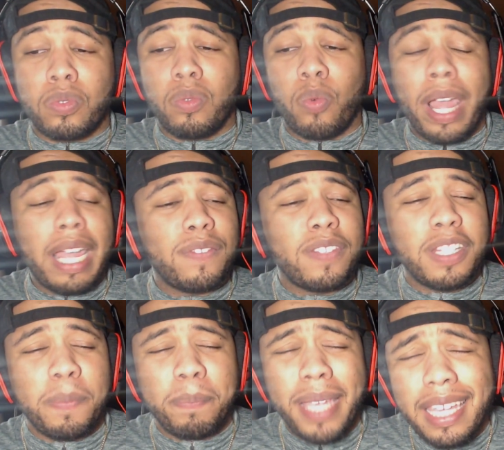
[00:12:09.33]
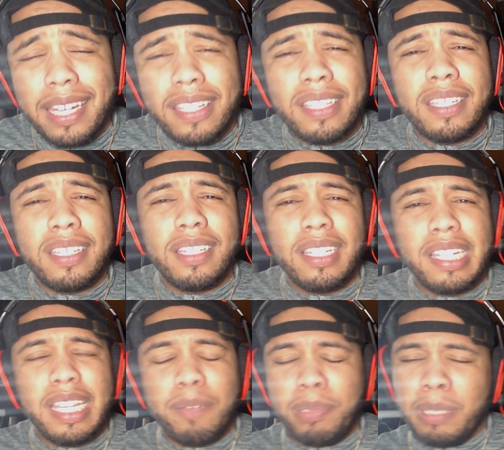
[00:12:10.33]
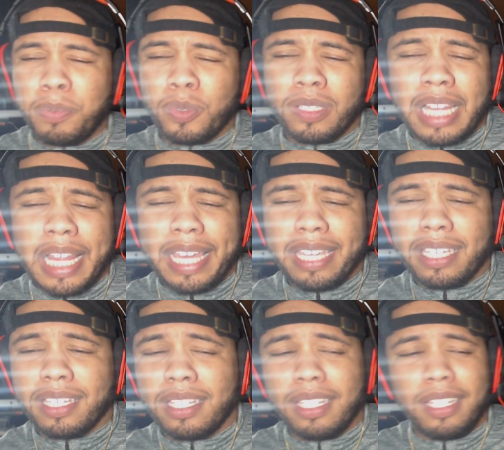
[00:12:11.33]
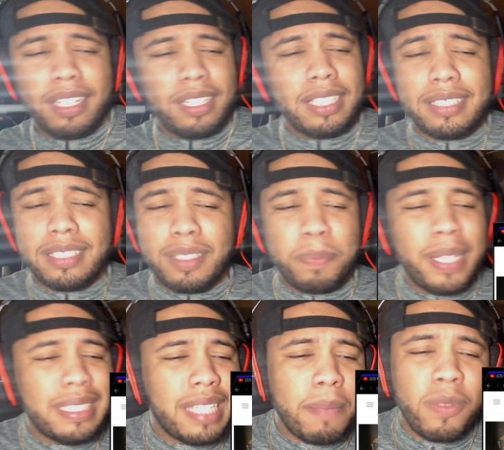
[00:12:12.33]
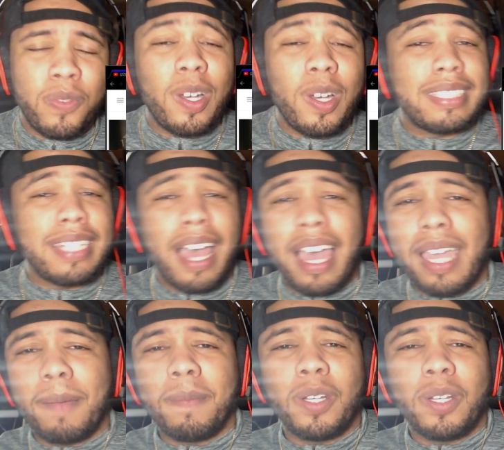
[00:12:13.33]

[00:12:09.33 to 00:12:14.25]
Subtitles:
right after the beta, and people were like, this is the best game of all time.